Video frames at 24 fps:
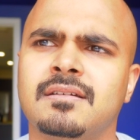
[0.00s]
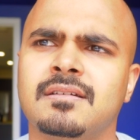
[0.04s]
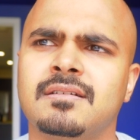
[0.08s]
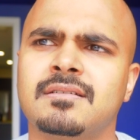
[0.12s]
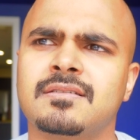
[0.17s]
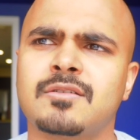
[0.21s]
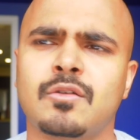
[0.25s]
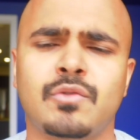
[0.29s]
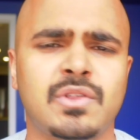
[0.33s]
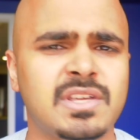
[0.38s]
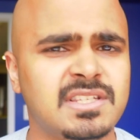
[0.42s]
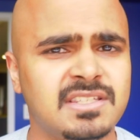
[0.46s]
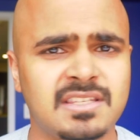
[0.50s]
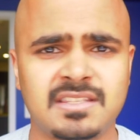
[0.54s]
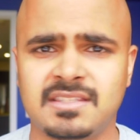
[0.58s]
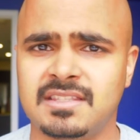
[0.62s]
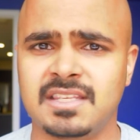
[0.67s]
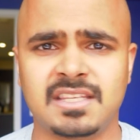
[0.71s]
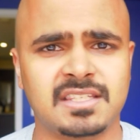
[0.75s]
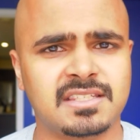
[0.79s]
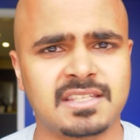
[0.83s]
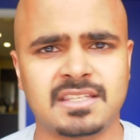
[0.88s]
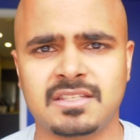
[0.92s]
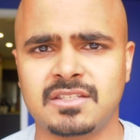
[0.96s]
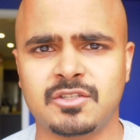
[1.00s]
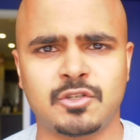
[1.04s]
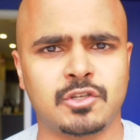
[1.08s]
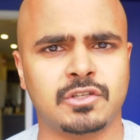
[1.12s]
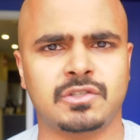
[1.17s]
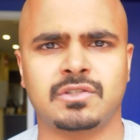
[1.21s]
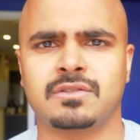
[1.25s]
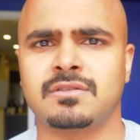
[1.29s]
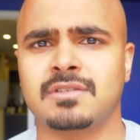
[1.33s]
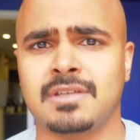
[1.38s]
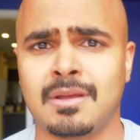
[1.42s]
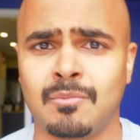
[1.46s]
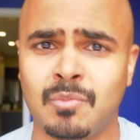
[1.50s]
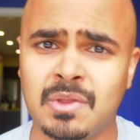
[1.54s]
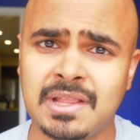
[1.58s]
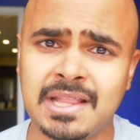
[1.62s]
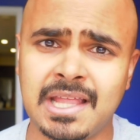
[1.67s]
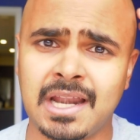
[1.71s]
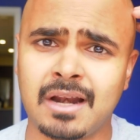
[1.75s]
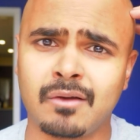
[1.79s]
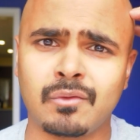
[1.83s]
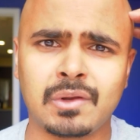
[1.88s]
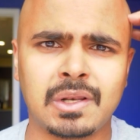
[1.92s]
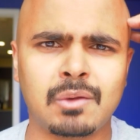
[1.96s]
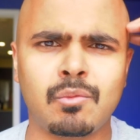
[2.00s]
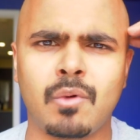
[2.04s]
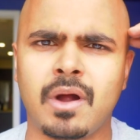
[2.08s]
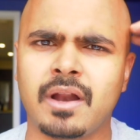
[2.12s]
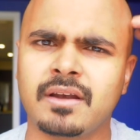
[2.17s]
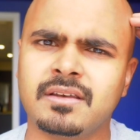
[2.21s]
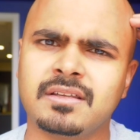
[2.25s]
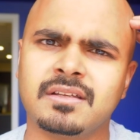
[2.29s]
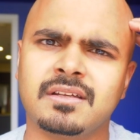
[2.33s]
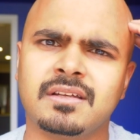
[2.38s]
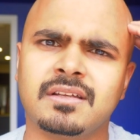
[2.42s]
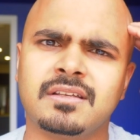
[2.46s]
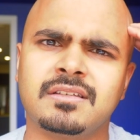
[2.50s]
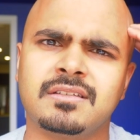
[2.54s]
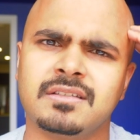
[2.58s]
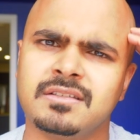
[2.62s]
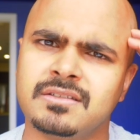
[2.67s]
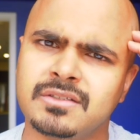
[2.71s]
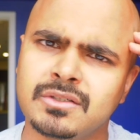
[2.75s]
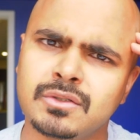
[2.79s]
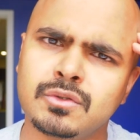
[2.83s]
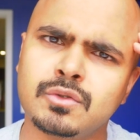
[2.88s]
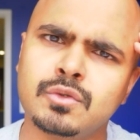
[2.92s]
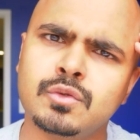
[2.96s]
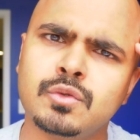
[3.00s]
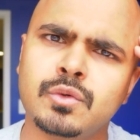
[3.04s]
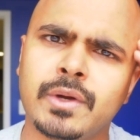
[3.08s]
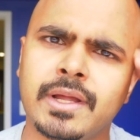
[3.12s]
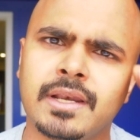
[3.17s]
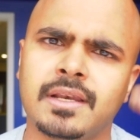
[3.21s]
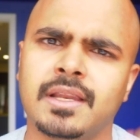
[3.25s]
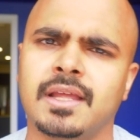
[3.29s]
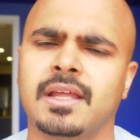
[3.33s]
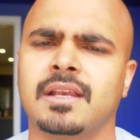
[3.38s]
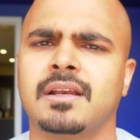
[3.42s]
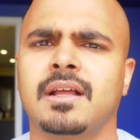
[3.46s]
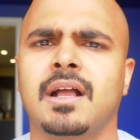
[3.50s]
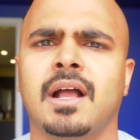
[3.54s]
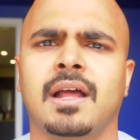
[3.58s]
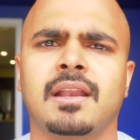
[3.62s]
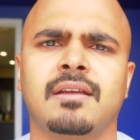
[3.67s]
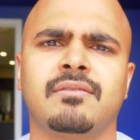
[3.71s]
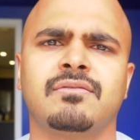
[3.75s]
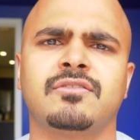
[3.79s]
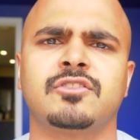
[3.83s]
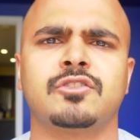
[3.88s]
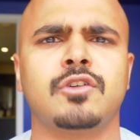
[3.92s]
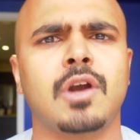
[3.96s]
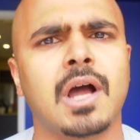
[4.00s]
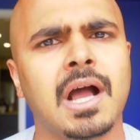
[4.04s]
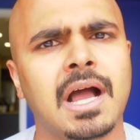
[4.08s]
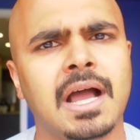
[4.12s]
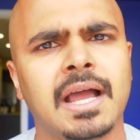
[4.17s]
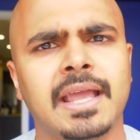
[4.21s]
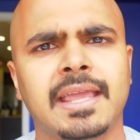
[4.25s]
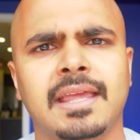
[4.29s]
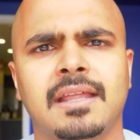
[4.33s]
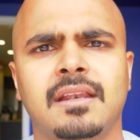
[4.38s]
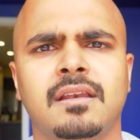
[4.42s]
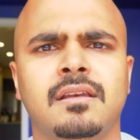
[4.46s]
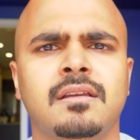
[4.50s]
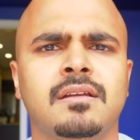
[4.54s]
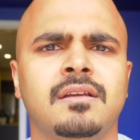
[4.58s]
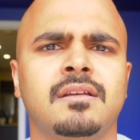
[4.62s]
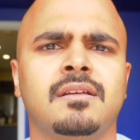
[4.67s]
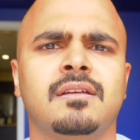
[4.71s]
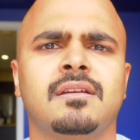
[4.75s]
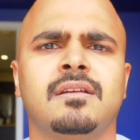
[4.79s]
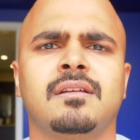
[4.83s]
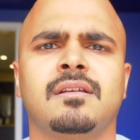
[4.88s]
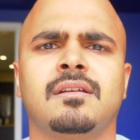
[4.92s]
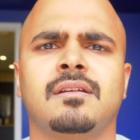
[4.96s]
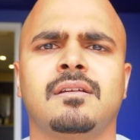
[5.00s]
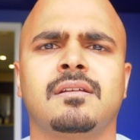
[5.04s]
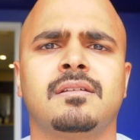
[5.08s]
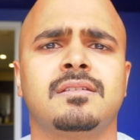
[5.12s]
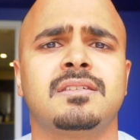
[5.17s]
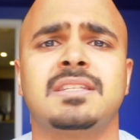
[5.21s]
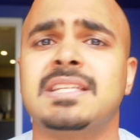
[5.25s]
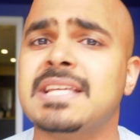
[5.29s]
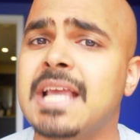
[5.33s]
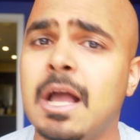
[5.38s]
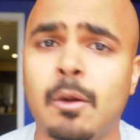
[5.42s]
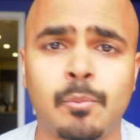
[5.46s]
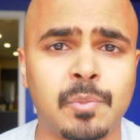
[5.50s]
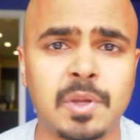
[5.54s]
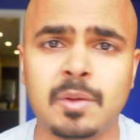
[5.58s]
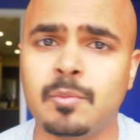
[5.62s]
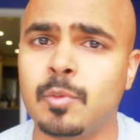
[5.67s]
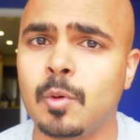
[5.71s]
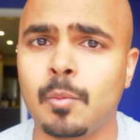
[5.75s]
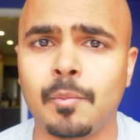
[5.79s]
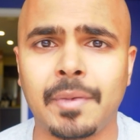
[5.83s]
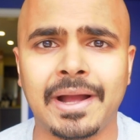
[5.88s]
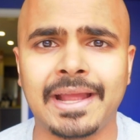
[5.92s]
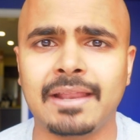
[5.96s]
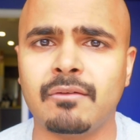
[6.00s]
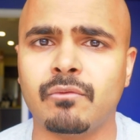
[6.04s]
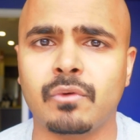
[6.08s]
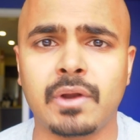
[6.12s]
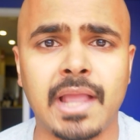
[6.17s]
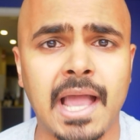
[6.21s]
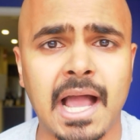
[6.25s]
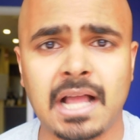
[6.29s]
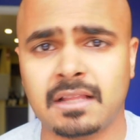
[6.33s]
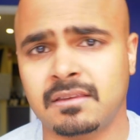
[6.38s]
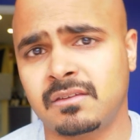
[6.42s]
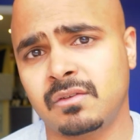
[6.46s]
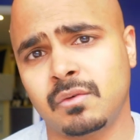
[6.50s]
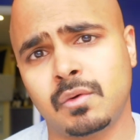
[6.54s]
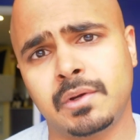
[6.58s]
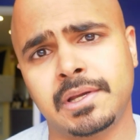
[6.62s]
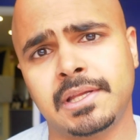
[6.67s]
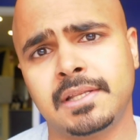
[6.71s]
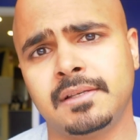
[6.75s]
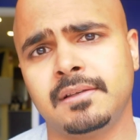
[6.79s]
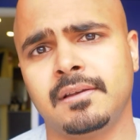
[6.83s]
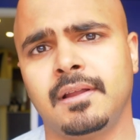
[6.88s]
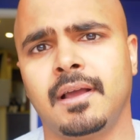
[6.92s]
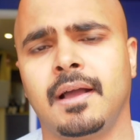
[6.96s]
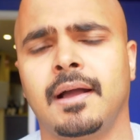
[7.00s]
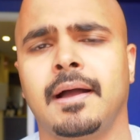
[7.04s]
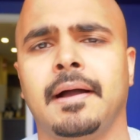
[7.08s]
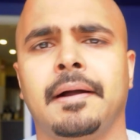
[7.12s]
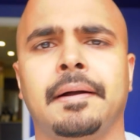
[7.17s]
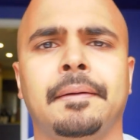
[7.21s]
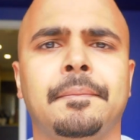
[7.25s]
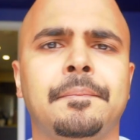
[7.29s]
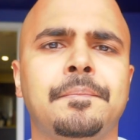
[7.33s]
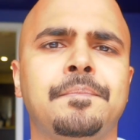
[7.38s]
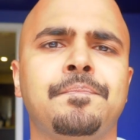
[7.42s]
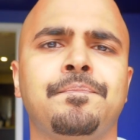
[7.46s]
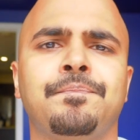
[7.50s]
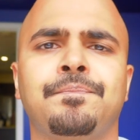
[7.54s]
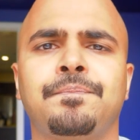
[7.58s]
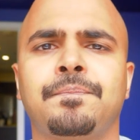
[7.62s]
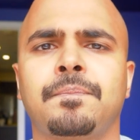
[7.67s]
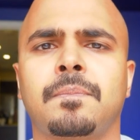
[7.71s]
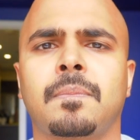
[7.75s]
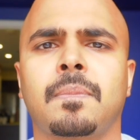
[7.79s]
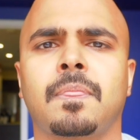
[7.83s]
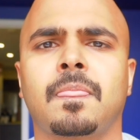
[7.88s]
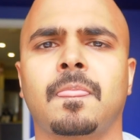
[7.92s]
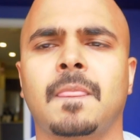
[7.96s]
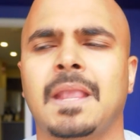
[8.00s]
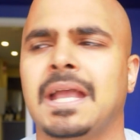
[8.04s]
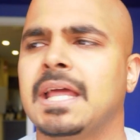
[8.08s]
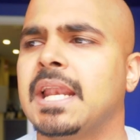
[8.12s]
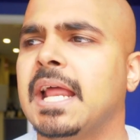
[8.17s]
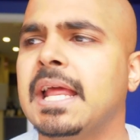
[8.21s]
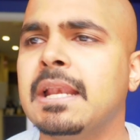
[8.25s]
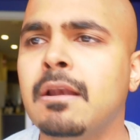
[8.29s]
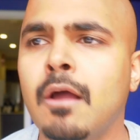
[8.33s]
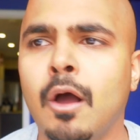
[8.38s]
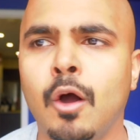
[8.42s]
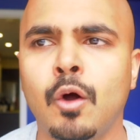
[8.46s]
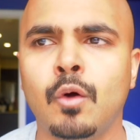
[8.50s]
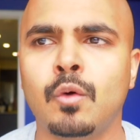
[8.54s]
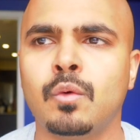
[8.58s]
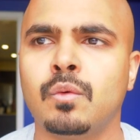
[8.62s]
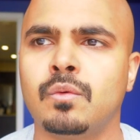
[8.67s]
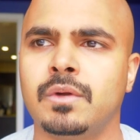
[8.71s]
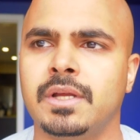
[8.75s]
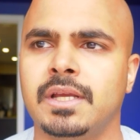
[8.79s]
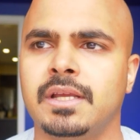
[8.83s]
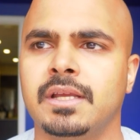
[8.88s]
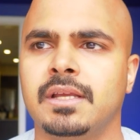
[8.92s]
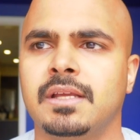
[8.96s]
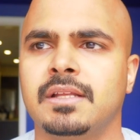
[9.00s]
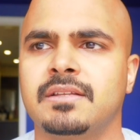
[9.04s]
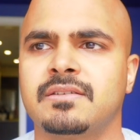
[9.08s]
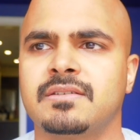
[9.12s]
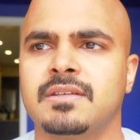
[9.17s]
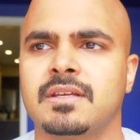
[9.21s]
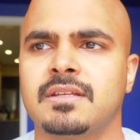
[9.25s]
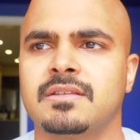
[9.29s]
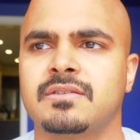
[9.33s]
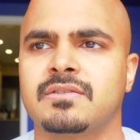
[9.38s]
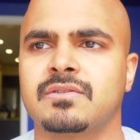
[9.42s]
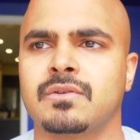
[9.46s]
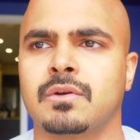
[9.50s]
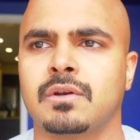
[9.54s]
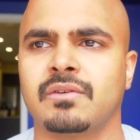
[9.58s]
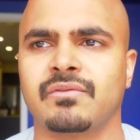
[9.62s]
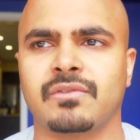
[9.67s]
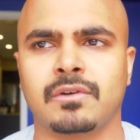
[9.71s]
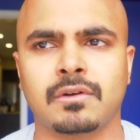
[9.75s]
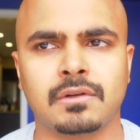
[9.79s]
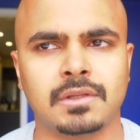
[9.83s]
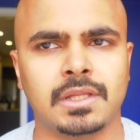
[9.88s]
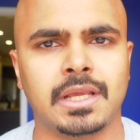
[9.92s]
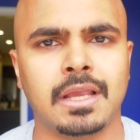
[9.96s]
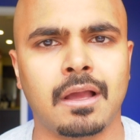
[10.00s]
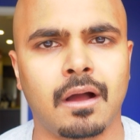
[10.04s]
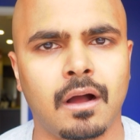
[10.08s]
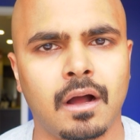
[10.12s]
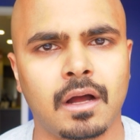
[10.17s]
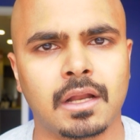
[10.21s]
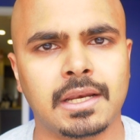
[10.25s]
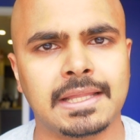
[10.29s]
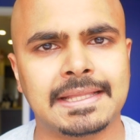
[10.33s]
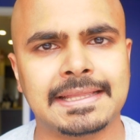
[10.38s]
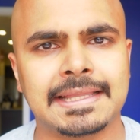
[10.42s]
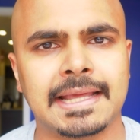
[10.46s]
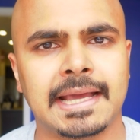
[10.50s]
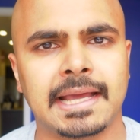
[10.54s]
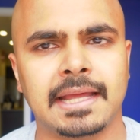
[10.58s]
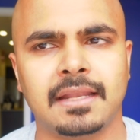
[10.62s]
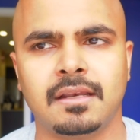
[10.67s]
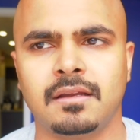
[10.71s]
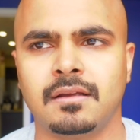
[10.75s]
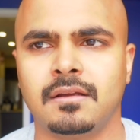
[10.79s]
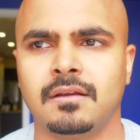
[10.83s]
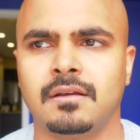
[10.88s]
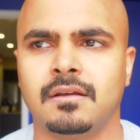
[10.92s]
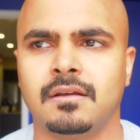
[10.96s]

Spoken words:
so this is just something that I really want to do and kind of try and see how people might react to it. And I know it's sort of early on in that